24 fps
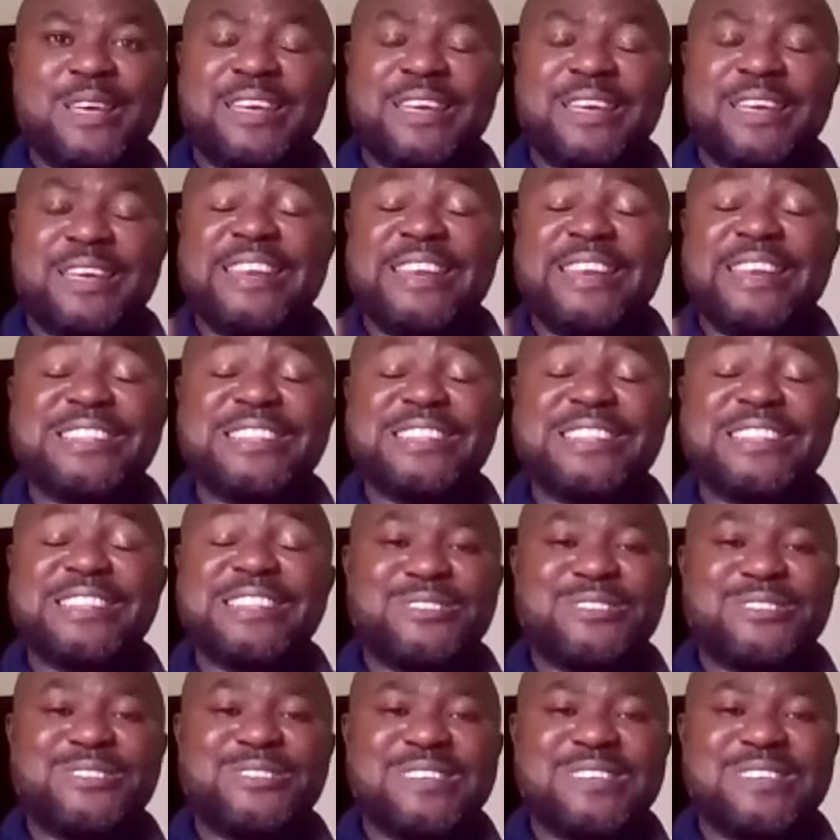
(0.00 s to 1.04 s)
addition to
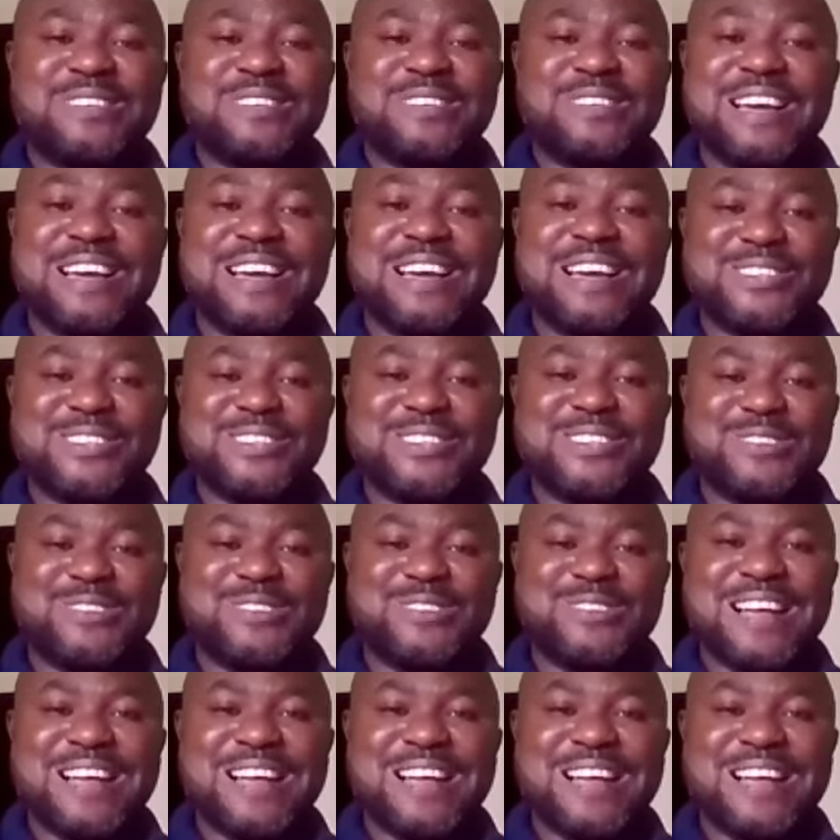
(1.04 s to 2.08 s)
that,
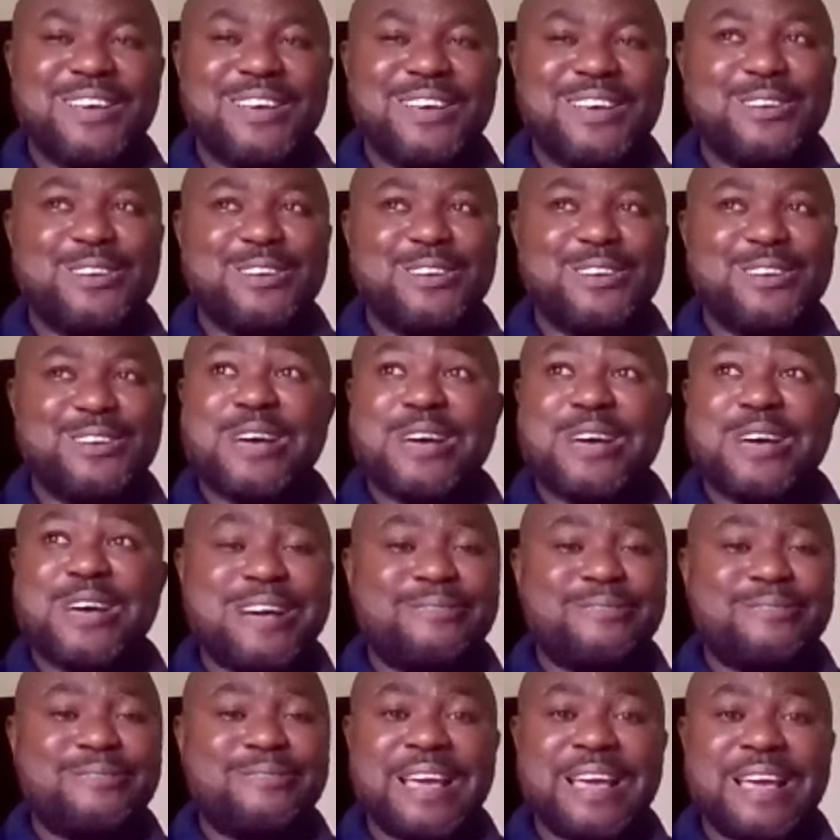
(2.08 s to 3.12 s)
you need to have
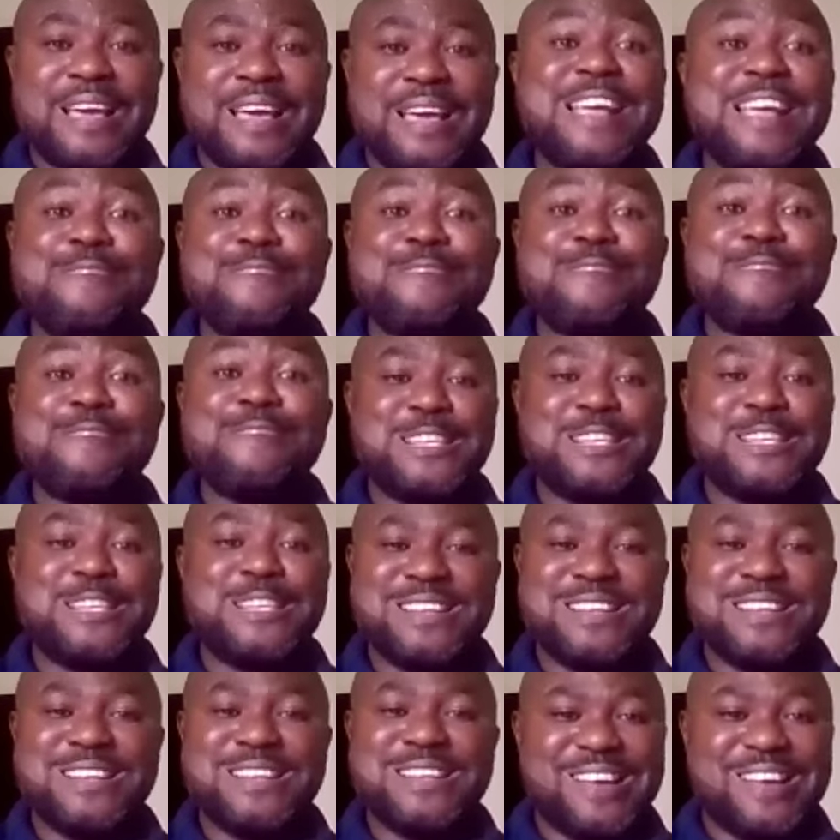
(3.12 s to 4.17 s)
an anger management
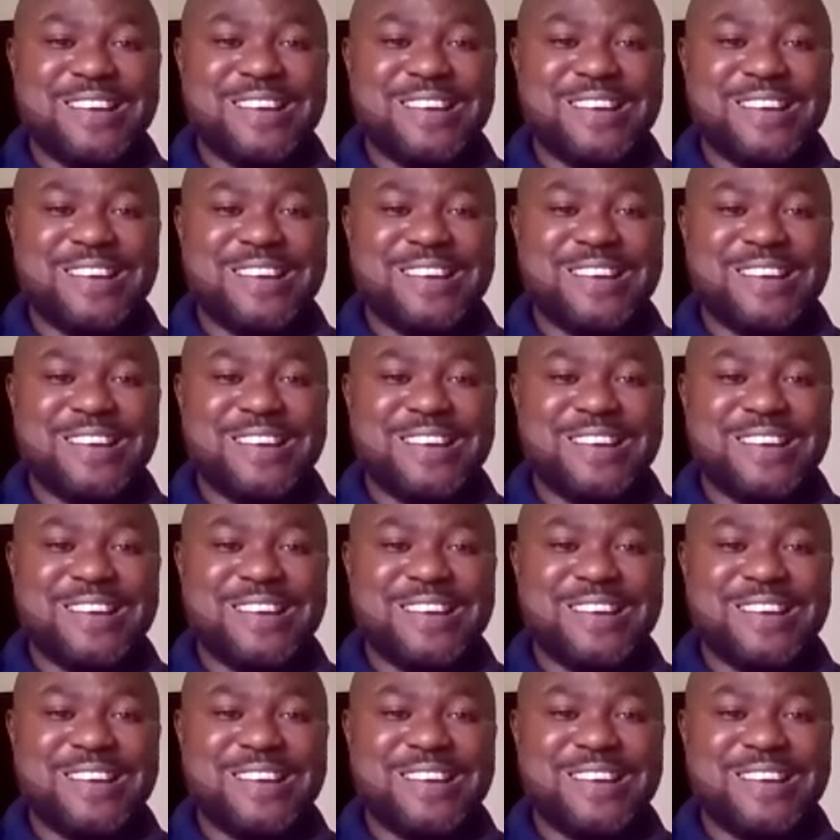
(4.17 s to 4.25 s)
training.